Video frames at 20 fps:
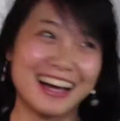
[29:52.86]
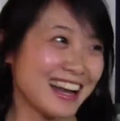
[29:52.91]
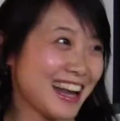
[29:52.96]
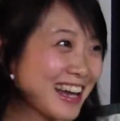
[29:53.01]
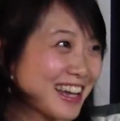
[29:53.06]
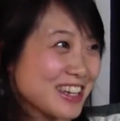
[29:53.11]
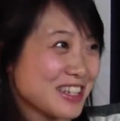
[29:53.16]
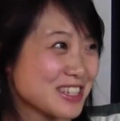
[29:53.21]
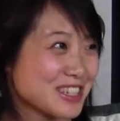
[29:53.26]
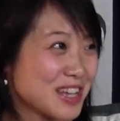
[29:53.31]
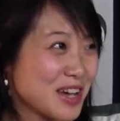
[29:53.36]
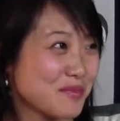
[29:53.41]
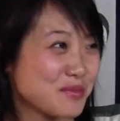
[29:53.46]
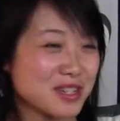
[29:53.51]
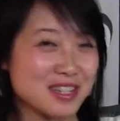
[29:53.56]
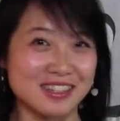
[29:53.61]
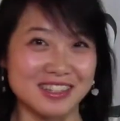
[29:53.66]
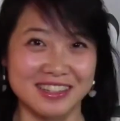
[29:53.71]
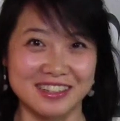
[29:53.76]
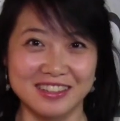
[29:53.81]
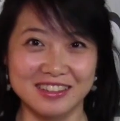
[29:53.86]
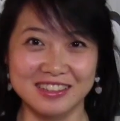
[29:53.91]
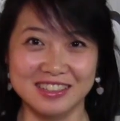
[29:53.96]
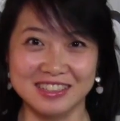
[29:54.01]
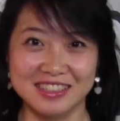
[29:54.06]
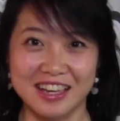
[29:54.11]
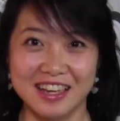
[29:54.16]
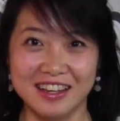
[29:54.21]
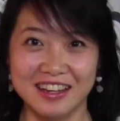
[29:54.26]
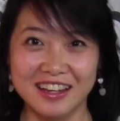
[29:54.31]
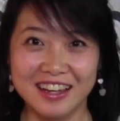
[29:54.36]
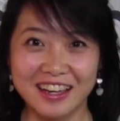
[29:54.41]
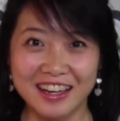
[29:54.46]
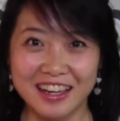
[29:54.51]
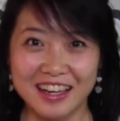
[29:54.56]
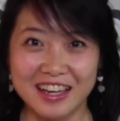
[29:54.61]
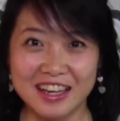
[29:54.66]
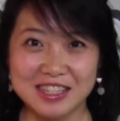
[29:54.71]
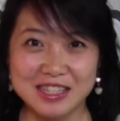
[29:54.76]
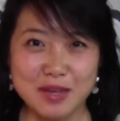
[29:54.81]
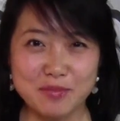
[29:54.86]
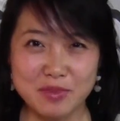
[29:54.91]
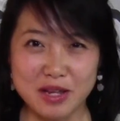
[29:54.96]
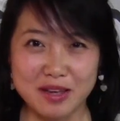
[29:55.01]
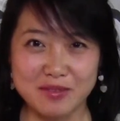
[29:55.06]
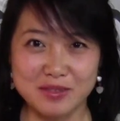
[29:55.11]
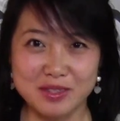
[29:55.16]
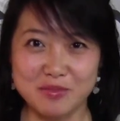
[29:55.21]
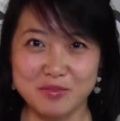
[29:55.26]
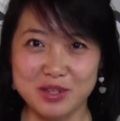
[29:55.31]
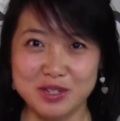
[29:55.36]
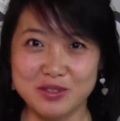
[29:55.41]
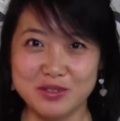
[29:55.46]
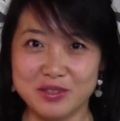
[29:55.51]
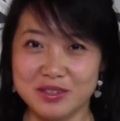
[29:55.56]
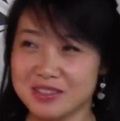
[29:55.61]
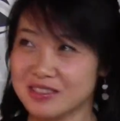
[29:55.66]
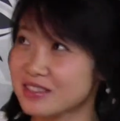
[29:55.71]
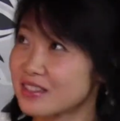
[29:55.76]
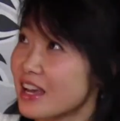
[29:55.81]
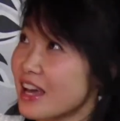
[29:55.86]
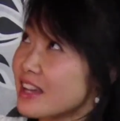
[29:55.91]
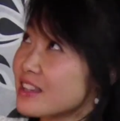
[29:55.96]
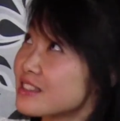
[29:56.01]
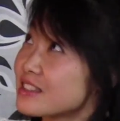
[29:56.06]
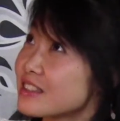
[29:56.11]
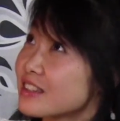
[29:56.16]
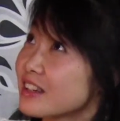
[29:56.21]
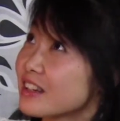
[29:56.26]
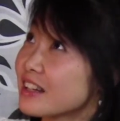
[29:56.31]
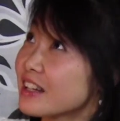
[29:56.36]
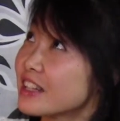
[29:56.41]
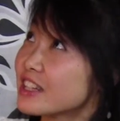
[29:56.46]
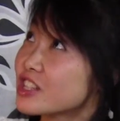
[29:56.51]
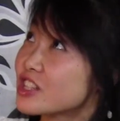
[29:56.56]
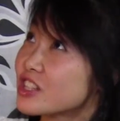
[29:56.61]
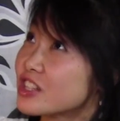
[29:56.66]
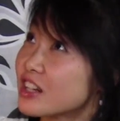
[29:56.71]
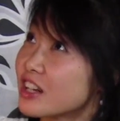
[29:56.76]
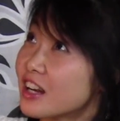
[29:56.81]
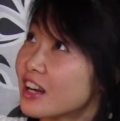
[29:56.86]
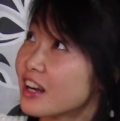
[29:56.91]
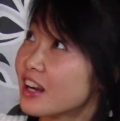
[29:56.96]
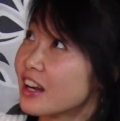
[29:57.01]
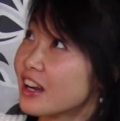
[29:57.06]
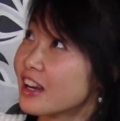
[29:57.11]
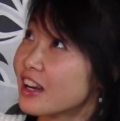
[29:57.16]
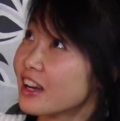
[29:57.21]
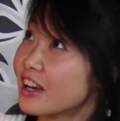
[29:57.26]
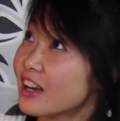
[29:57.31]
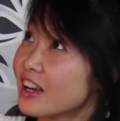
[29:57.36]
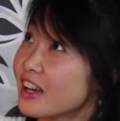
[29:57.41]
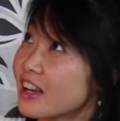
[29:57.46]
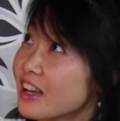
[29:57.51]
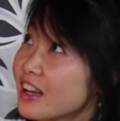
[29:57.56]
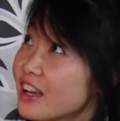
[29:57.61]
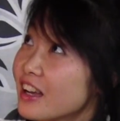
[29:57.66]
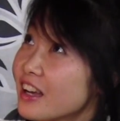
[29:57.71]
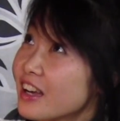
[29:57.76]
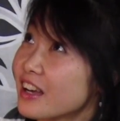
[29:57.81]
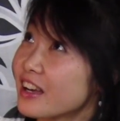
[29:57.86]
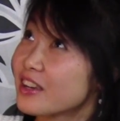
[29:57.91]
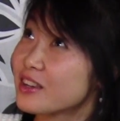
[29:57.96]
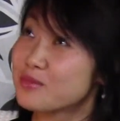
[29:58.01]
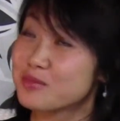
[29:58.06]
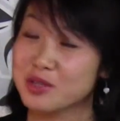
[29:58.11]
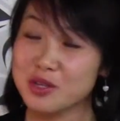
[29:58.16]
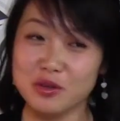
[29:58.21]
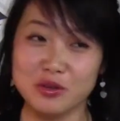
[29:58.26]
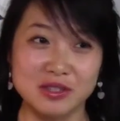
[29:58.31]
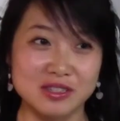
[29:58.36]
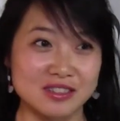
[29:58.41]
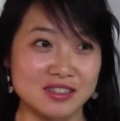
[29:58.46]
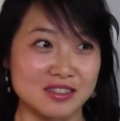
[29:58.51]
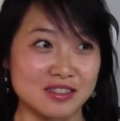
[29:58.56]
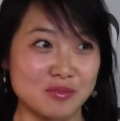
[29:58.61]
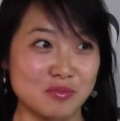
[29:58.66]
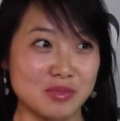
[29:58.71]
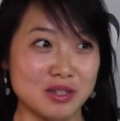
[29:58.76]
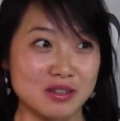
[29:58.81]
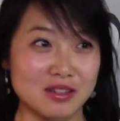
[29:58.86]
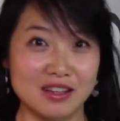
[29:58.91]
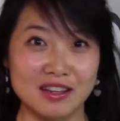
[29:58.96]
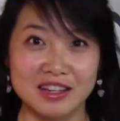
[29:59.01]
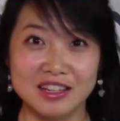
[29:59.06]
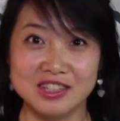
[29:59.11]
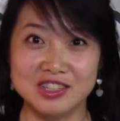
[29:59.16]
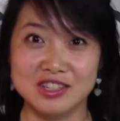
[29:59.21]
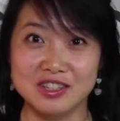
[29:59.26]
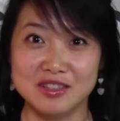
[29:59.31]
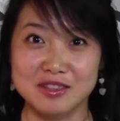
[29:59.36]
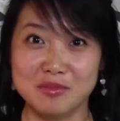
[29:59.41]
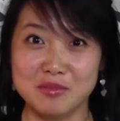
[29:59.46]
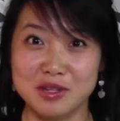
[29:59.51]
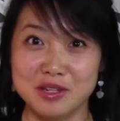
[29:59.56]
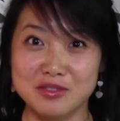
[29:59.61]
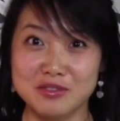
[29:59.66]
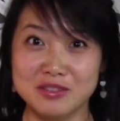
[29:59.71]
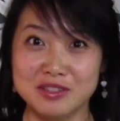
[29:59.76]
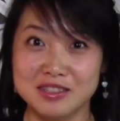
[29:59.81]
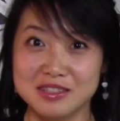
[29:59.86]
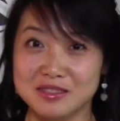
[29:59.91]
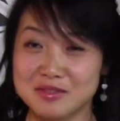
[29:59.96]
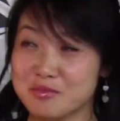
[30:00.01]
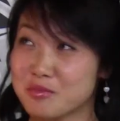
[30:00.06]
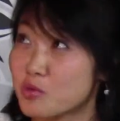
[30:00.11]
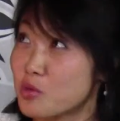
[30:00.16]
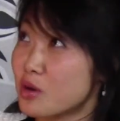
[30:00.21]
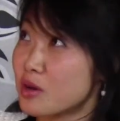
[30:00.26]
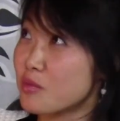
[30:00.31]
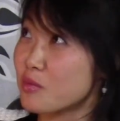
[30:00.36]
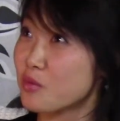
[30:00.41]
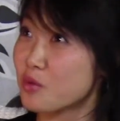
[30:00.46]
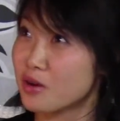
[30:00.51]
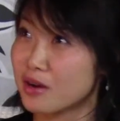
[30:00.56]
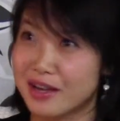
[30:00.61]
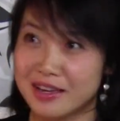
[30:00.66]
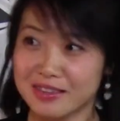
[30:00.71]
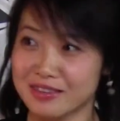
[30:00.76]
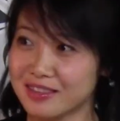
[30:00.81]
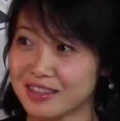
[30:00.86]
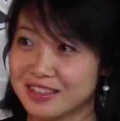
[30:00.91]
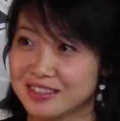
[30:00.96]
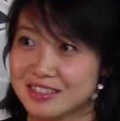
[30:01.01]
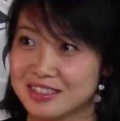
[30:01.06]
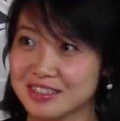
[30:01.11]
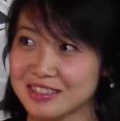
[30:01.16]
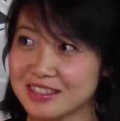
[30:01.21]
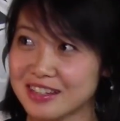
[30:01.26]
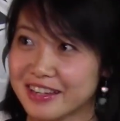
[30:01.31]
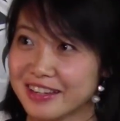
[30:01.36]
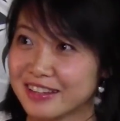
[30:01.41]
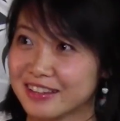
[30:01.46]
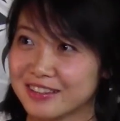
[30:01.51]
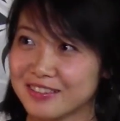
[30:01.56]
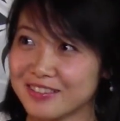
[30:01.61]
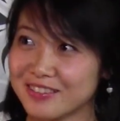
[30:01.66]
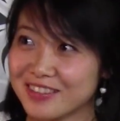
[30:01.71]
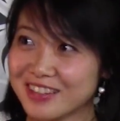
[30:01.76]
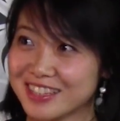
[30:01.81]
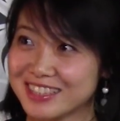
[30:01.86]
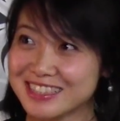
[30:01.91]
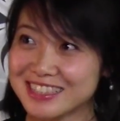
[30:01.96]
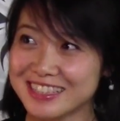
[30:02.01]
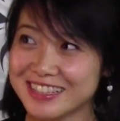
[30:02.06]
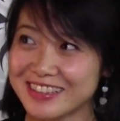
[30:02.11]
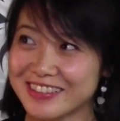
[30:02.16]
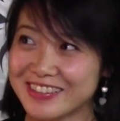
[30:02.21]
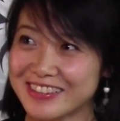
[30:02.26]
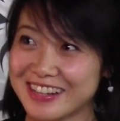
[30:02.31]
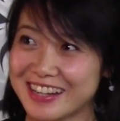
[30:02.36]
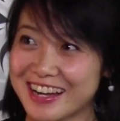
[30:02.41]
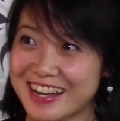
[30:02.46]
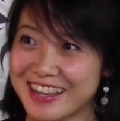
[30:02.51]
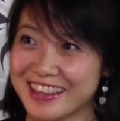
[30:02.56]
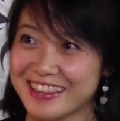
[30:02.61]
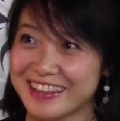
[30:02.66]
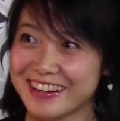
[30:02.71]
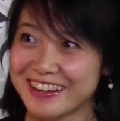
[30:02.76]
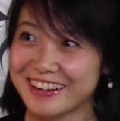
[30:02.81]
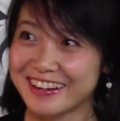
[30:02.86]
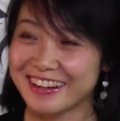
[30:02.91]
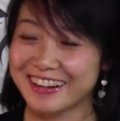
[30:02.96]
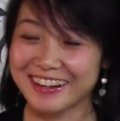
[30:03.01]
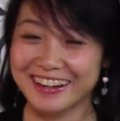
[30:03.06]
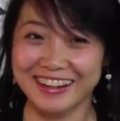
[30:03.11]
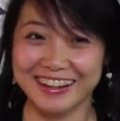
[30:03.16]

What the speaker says: Like Inception, Nikita said. Sometimes the Matrix has a glitch. I keep noticing the glitch in the Matrix more and more. Like things just like, what's going on there?